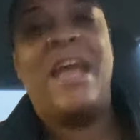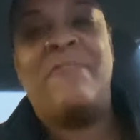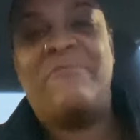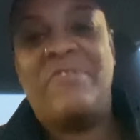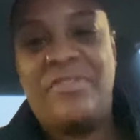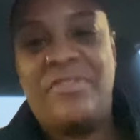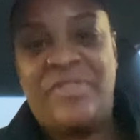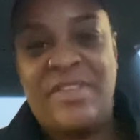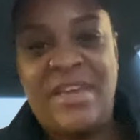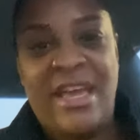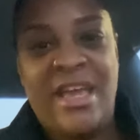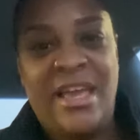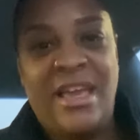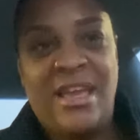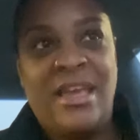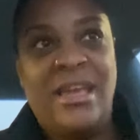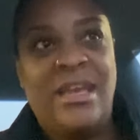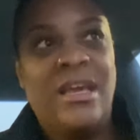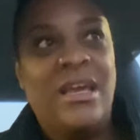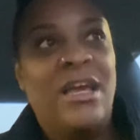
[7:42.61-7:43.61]

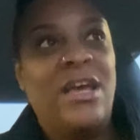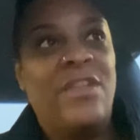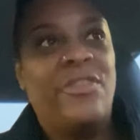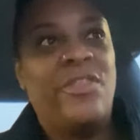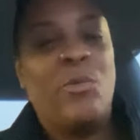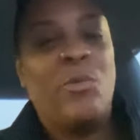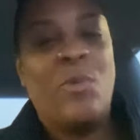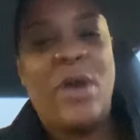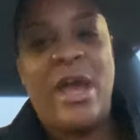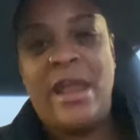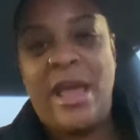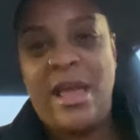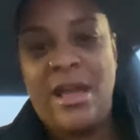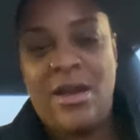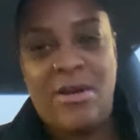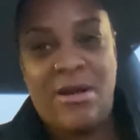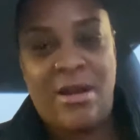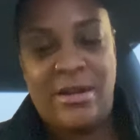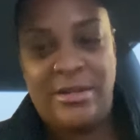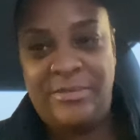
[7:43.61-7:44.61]
everything the way they
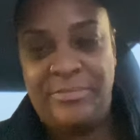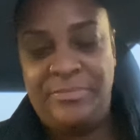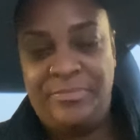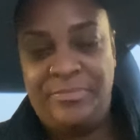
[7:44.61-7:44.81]
are.